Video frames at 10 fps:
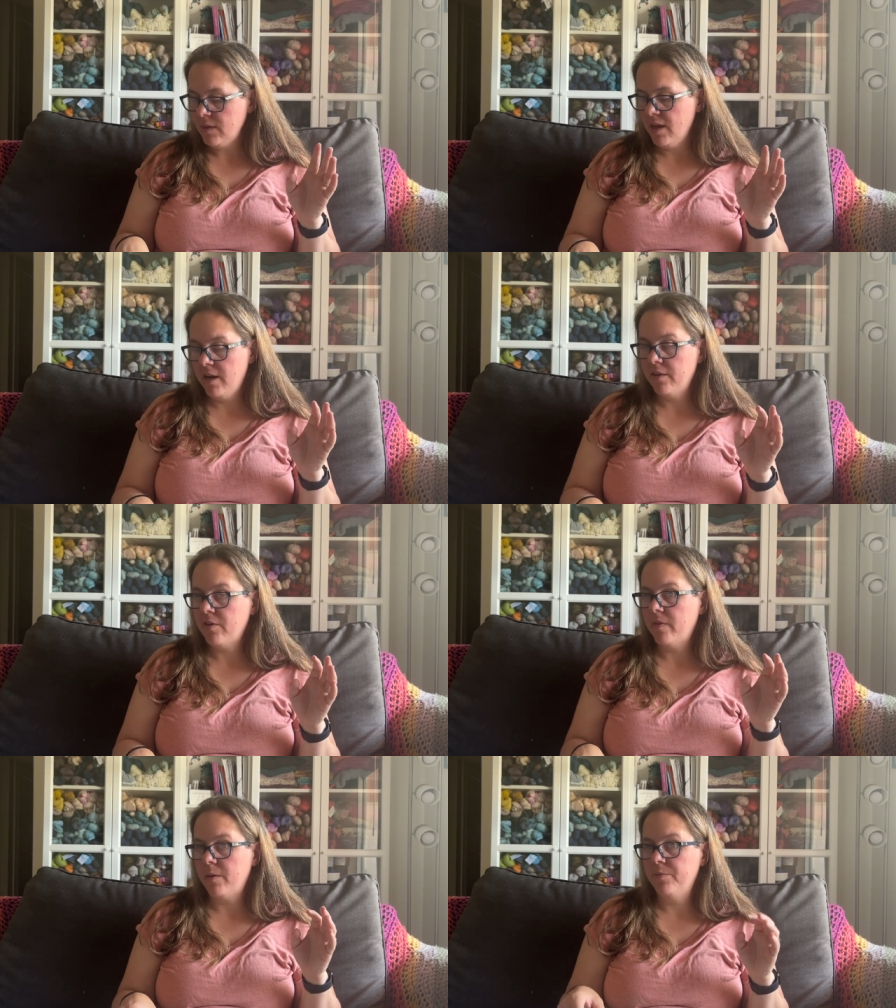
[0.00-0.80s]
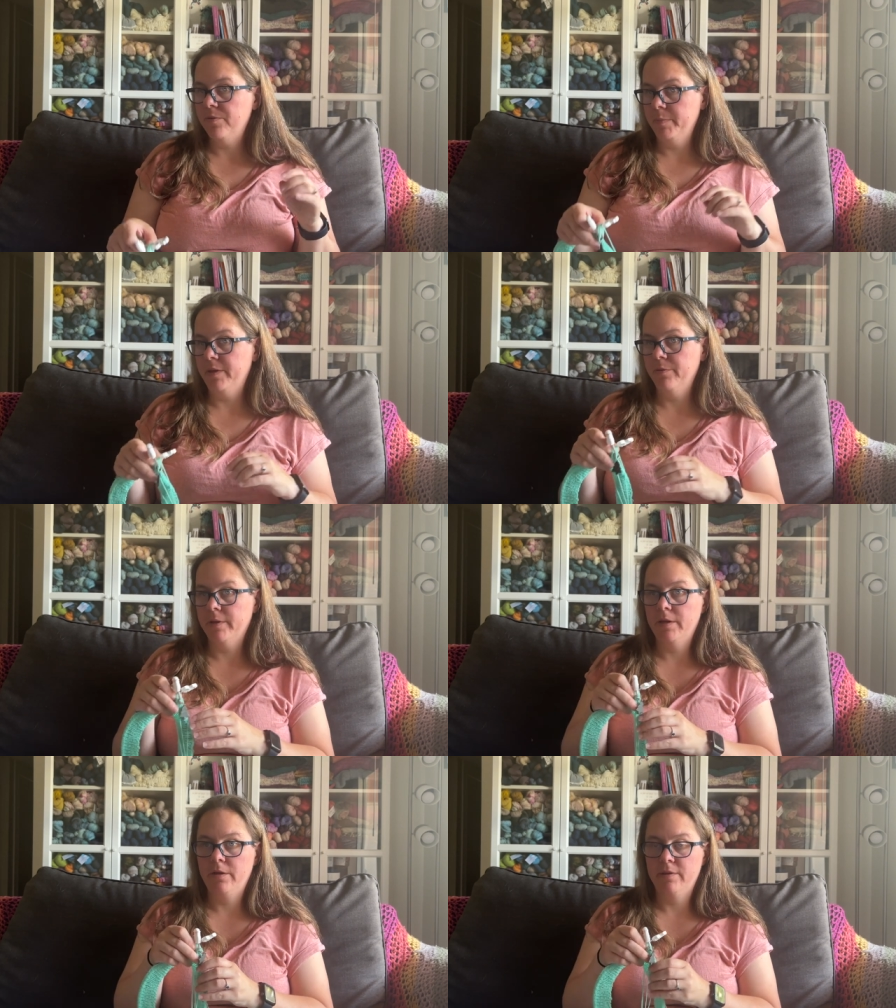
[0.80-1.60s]
and I thought that would be
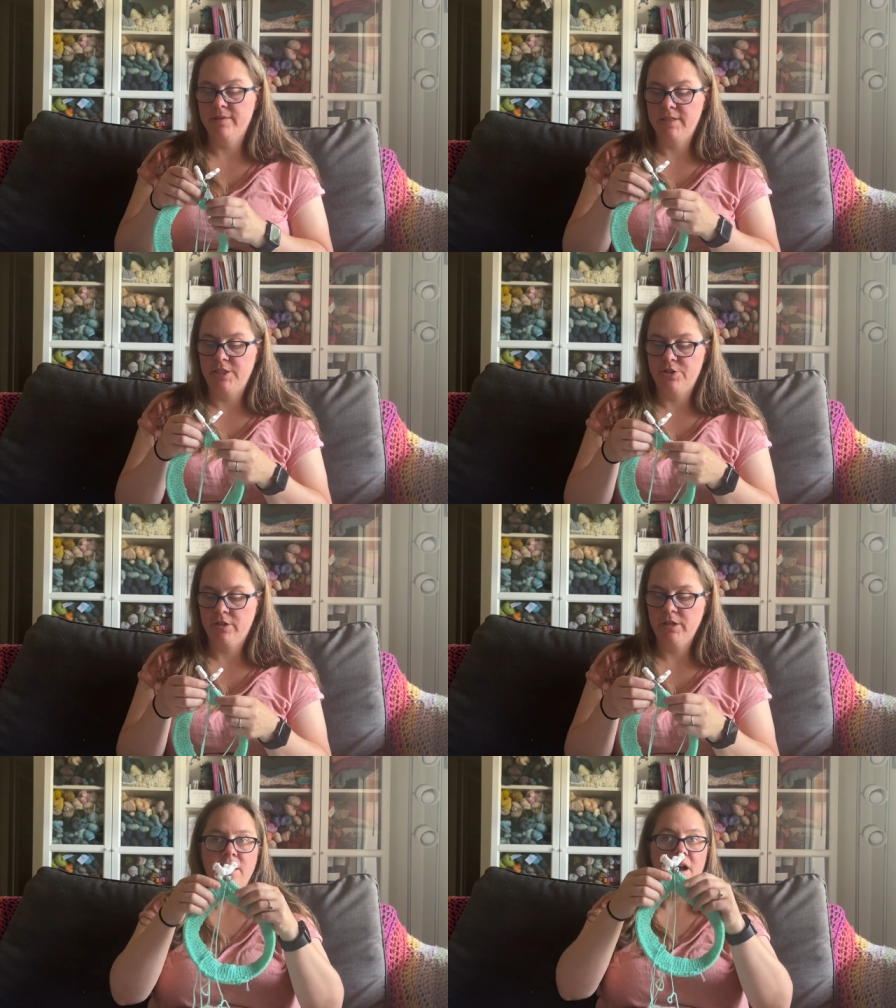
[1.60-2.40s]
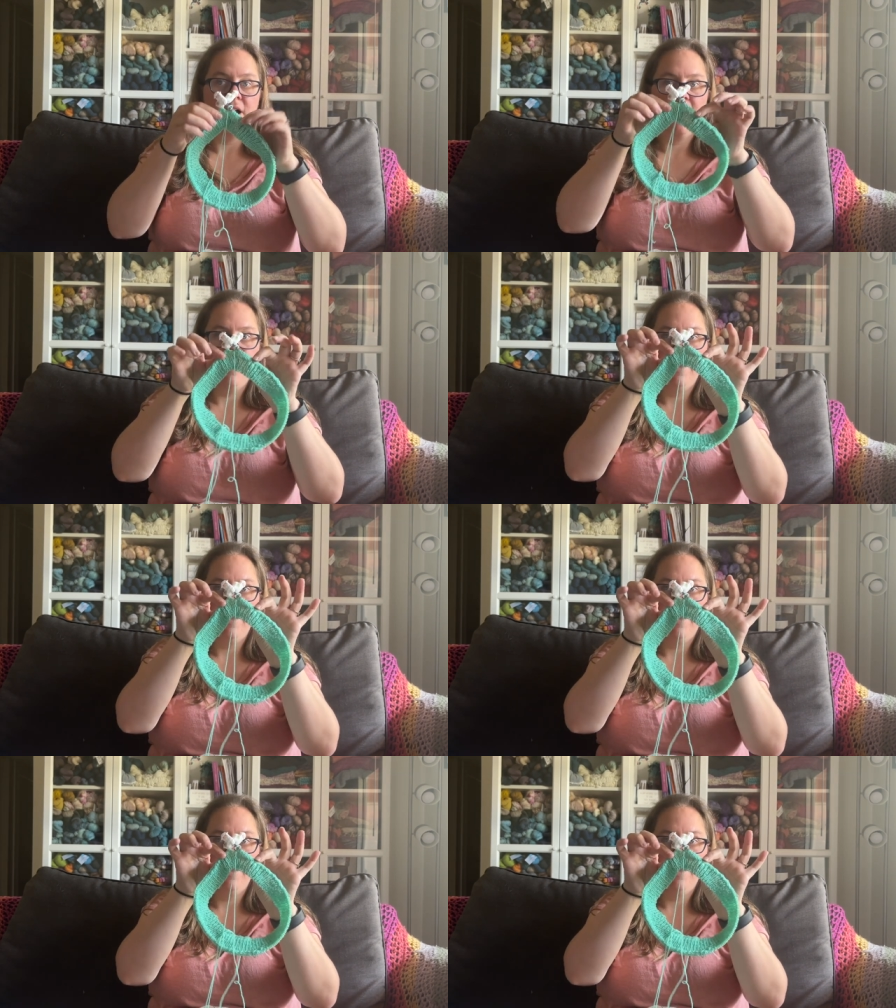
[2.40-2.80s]
really cute as a t-shirt. I